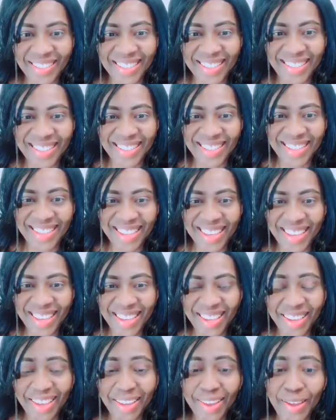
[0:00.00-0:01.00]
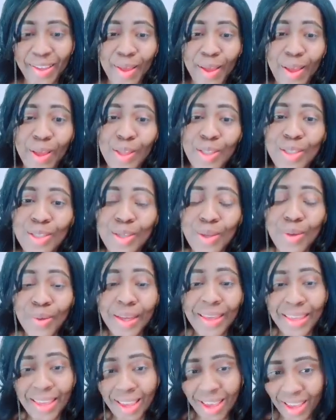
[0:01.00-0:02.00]
See, so
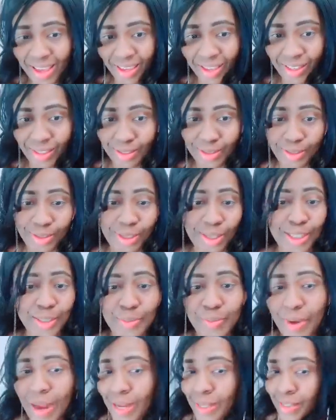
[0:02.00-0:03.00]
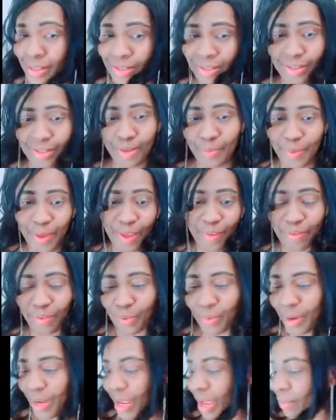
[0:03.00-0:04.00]
yeah, it just brightens up
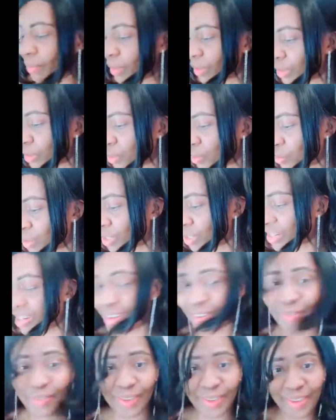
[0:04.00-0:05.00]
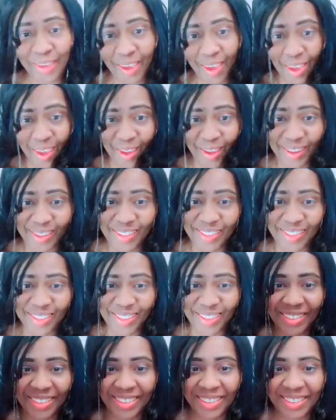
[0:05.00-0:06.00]
everywhere. I'm not going to switch it off again.
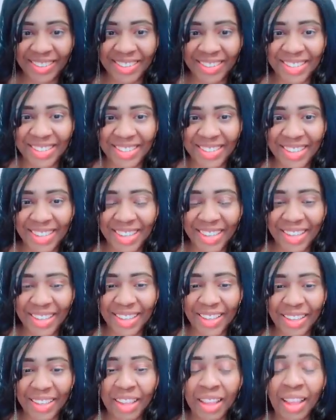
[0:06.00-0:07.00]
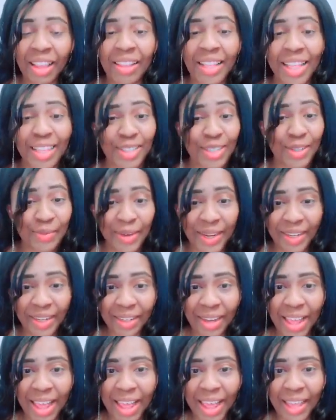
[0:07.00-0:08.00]
See, that's the ring
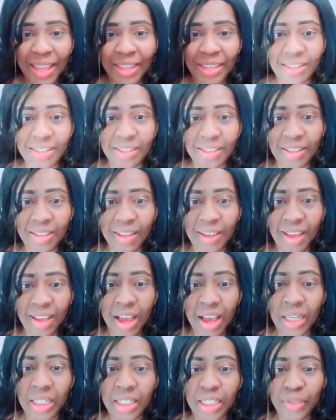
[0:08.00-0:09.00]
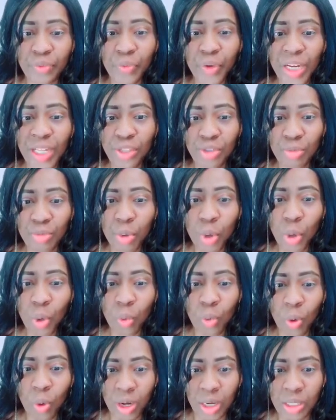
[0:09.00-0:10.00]
light, and it's a really small
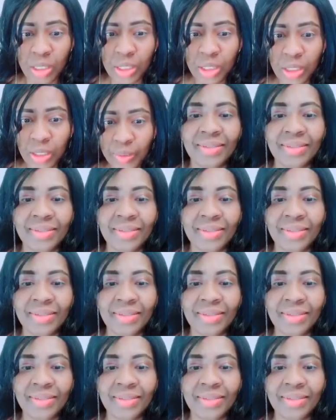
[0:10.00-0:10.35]
one.